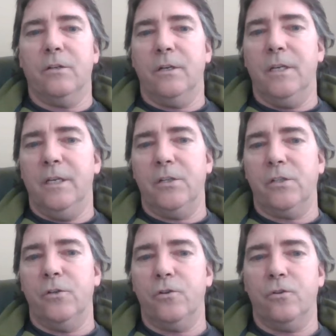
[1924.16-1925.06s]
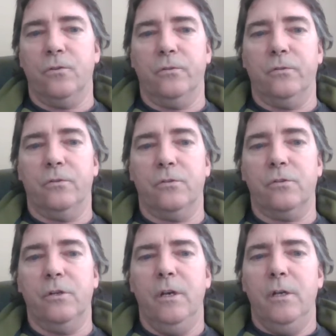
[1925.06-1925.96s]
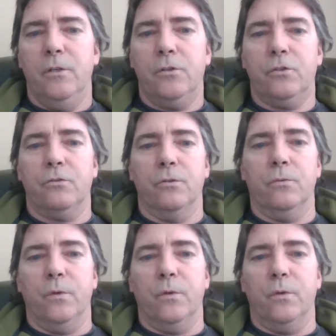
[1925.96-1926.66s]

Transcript: on innocent shoulders, strewn